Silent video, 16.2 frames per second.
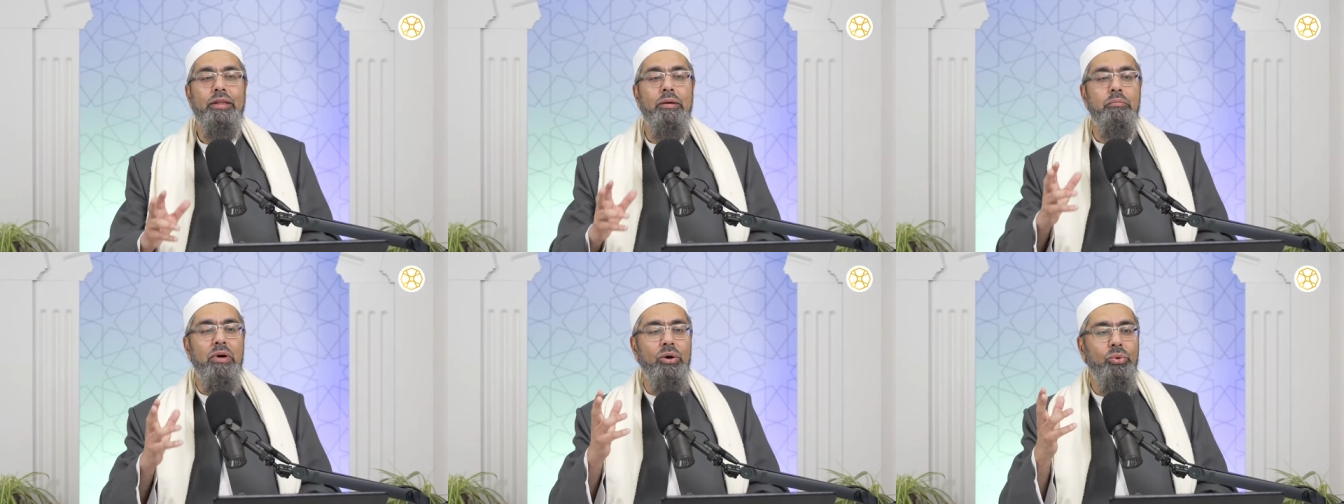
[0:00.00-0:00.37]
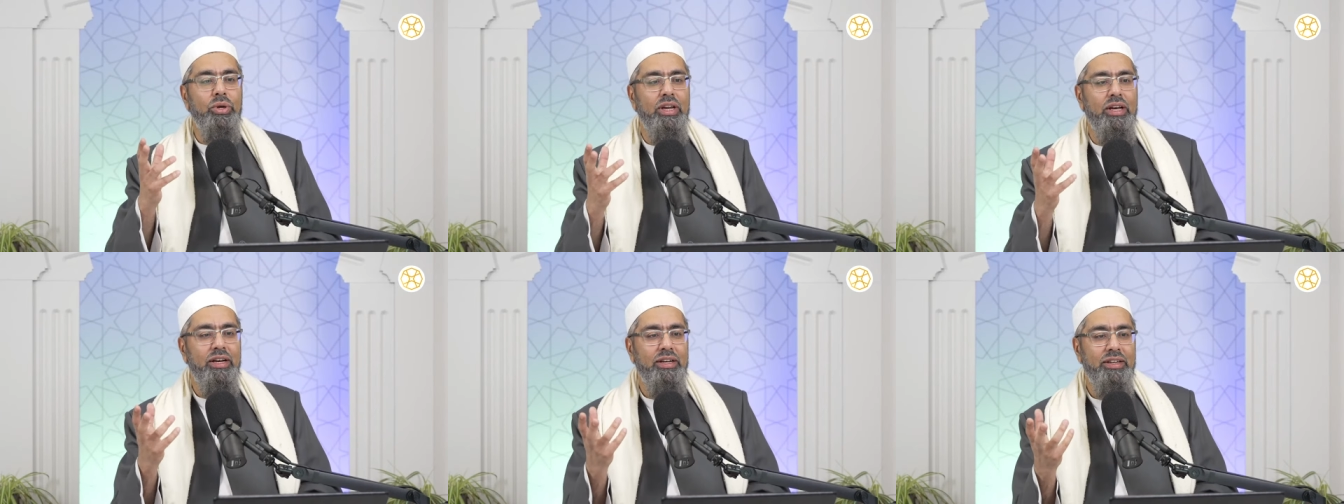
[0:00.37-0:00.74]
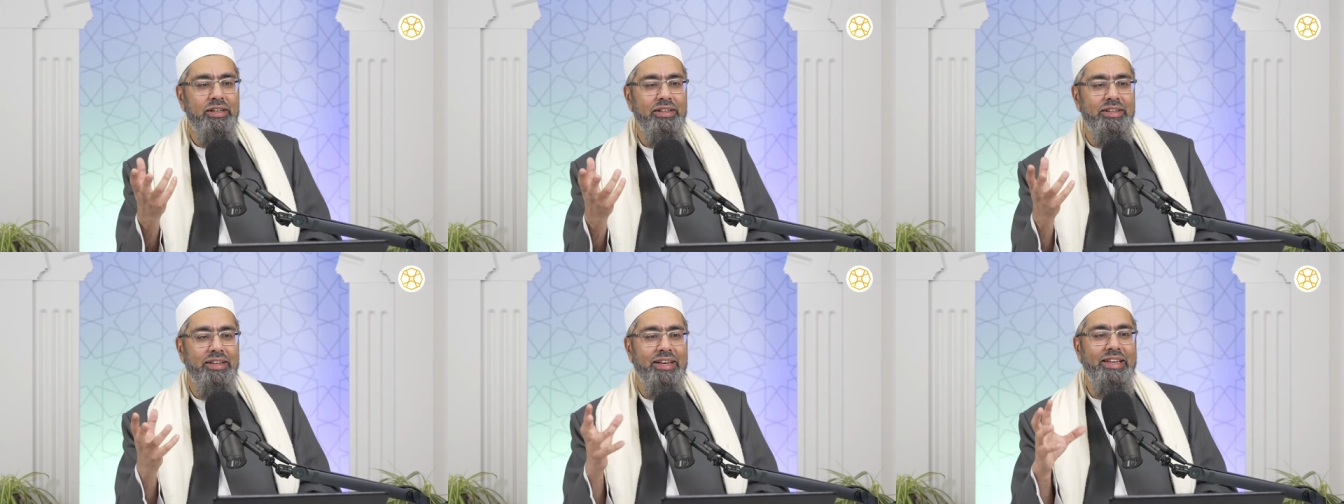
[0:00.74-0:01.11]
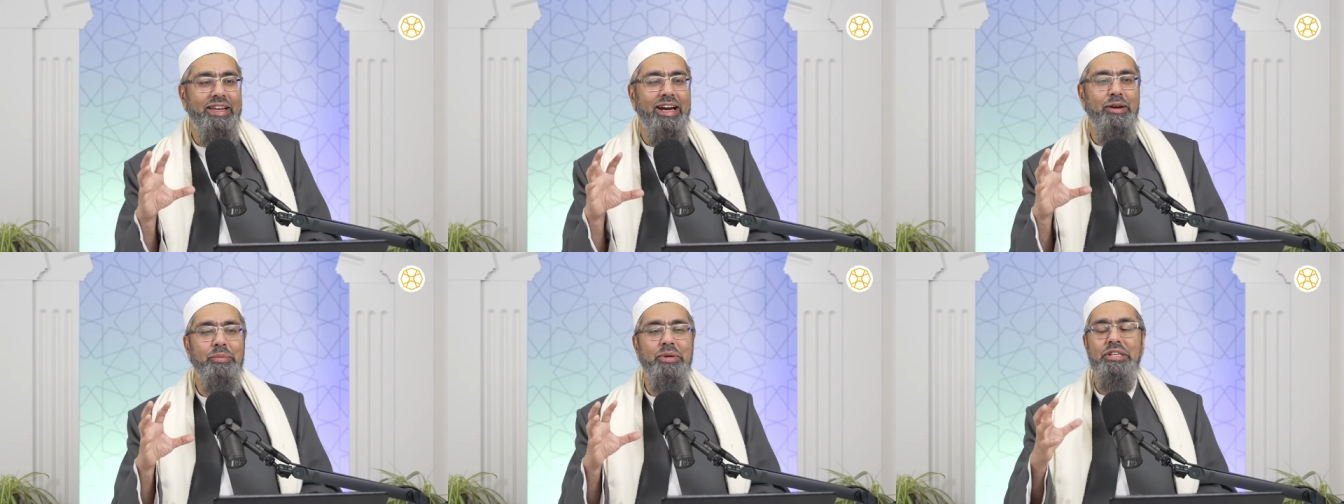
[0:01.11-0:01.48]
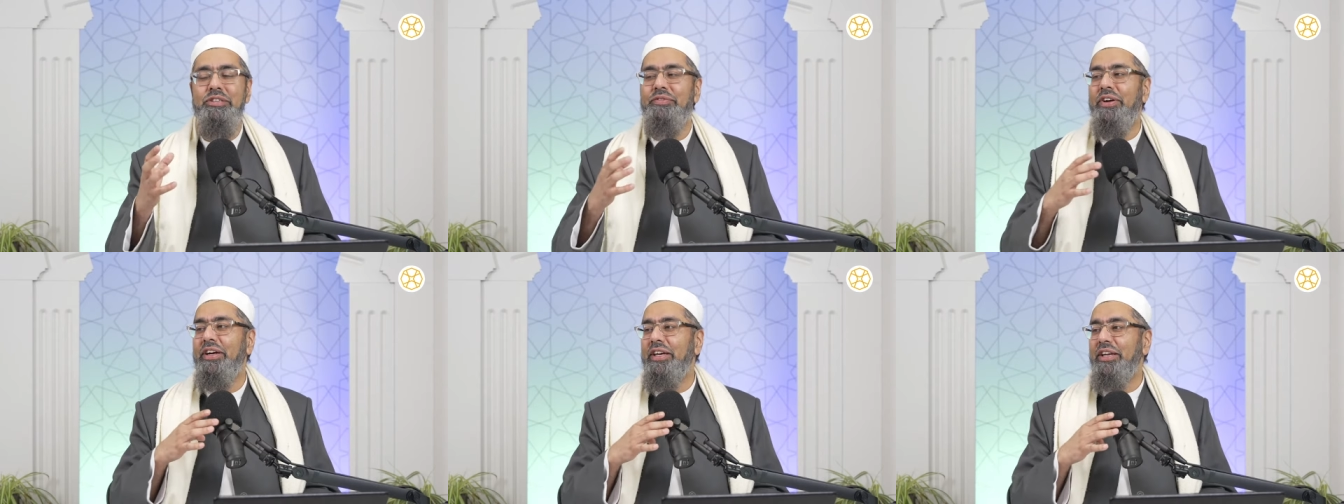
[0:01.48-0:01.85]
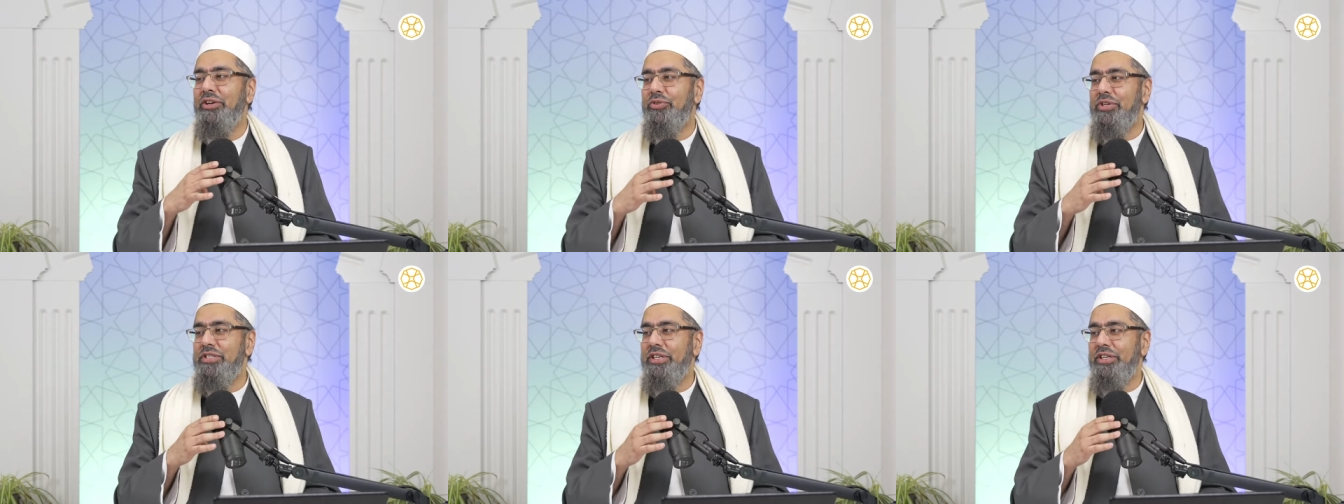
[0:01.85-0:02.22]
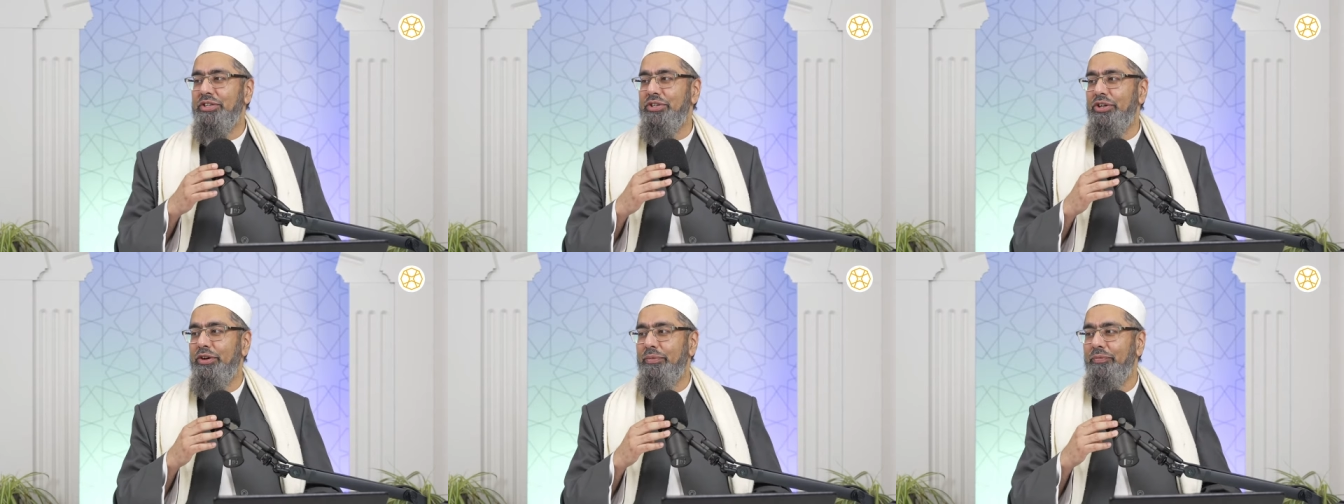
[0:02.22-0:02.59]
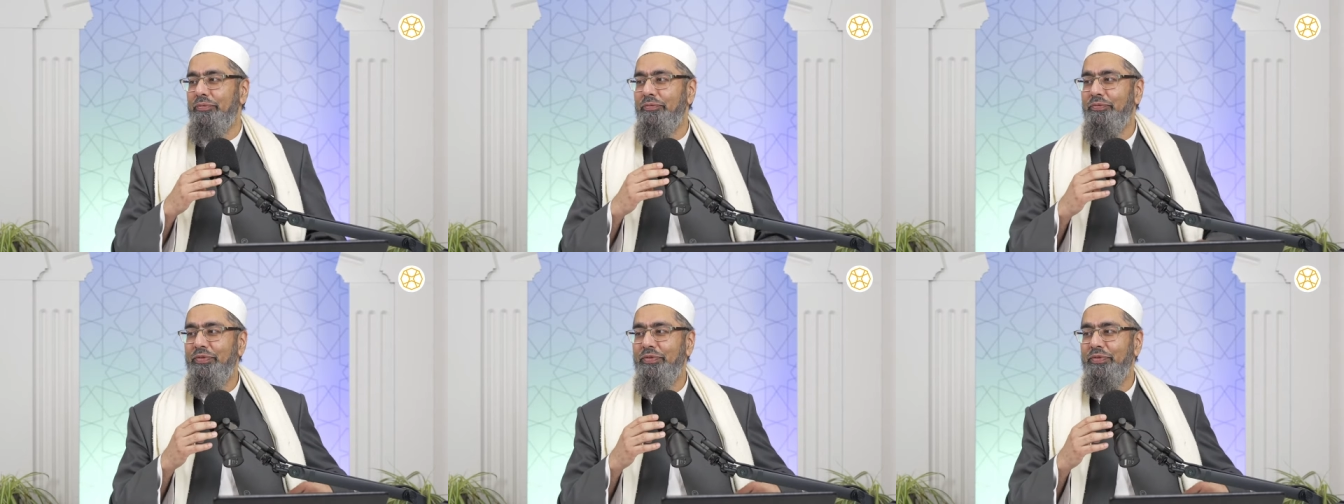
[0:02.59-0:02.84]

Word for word: The maula in Arabic is a very interesting term.